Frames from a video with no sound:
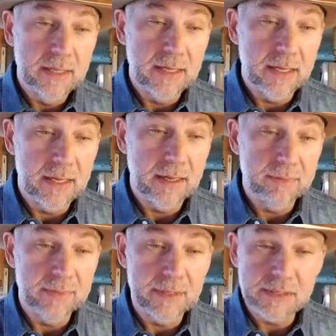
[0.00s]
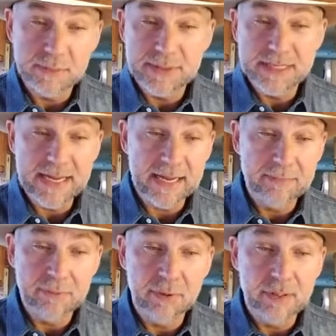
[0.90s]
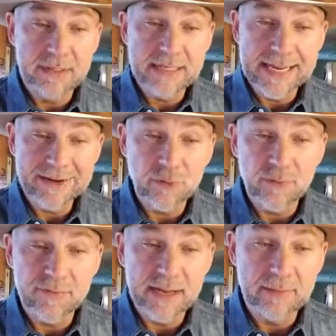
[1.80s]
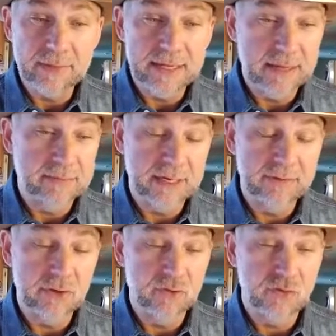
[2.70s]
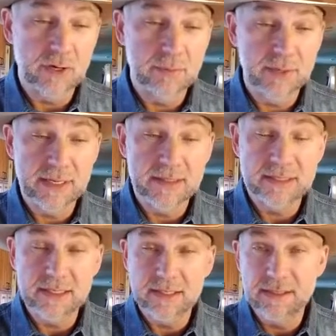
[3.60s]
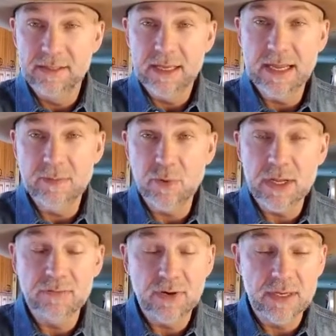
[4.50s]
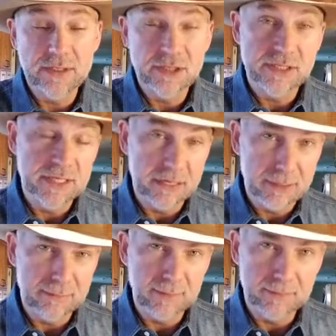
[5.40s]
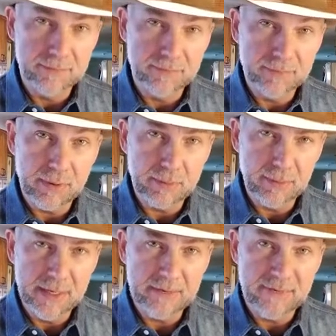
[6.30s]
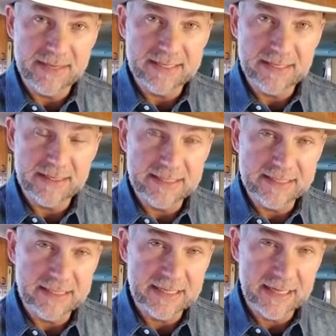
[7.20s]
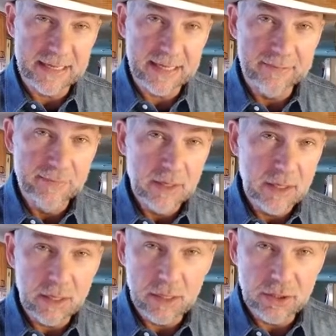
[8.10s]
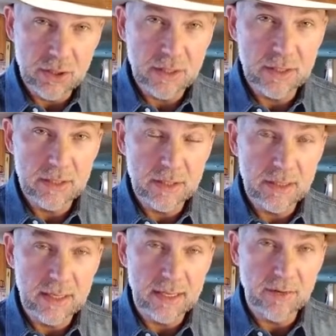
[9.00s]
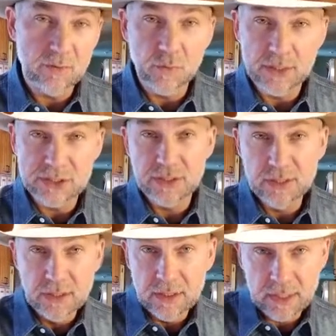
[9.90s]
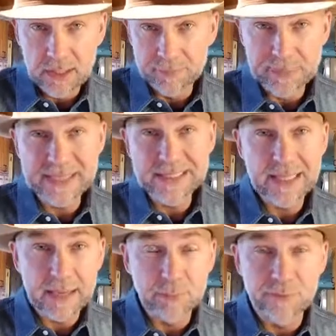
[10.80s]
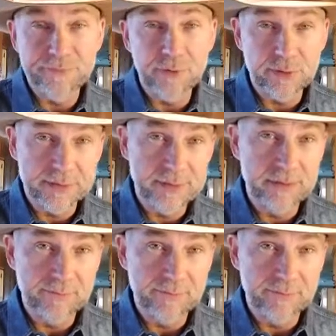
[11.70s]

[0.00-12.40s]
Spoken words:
There's a botanical family. I'm not even going to try to pronounce it. And we're covering just the Young Living Peppermint Vitality today. Which is labeled for